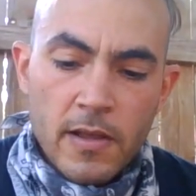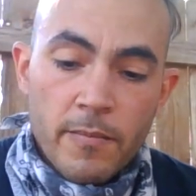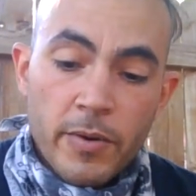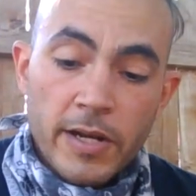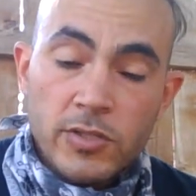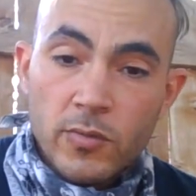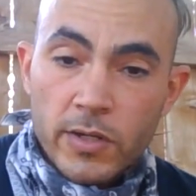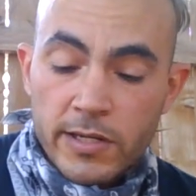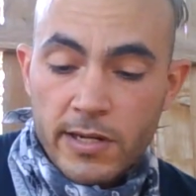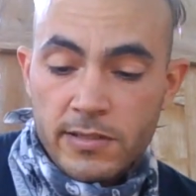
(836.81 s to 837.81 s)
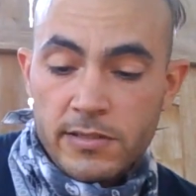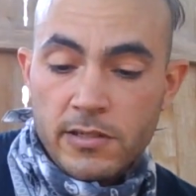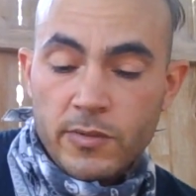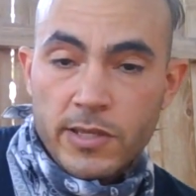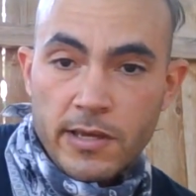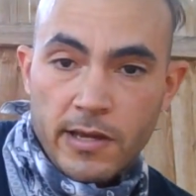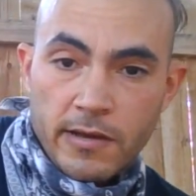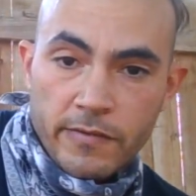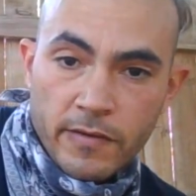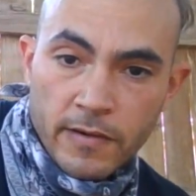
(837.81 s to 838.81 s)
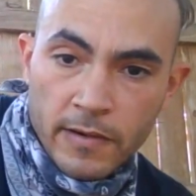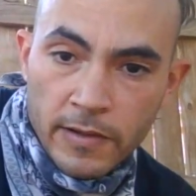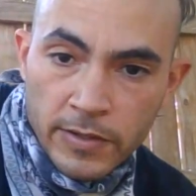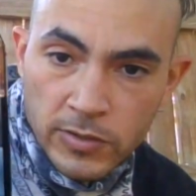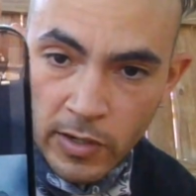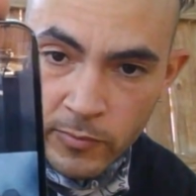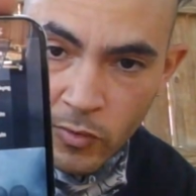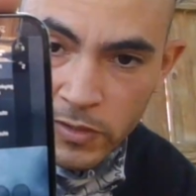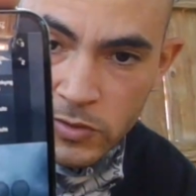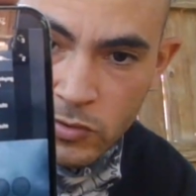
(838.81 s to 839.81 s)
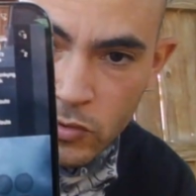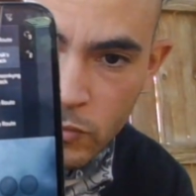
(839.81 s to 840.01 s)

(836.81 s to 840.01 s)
But I do want to kind of steal what they have. So I'm going to